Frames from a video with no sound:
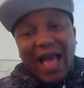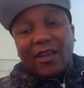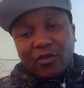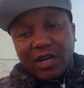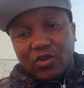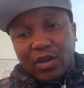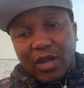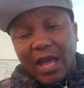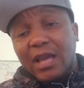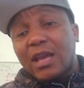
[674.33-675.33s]
accurate.
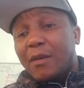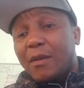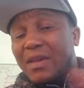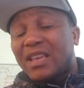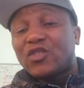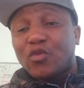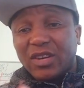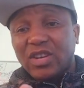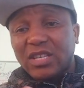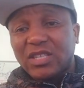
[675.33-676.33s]
Okay, means you
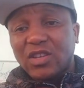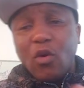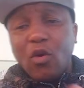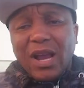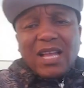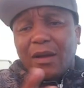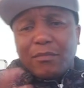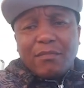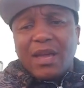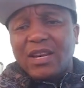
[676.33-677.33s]
might try to say, oh, well, it's not
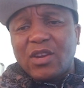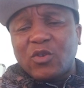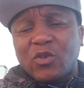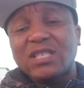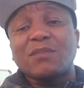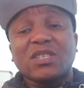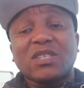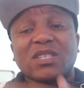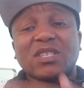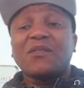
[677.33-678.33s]
making no sense. I'm
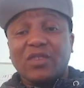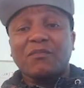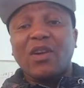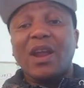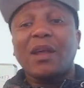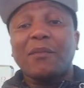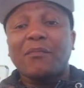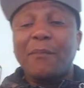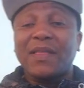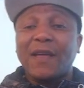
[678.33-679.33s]
just giving from random
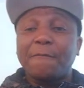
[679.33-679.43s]
number.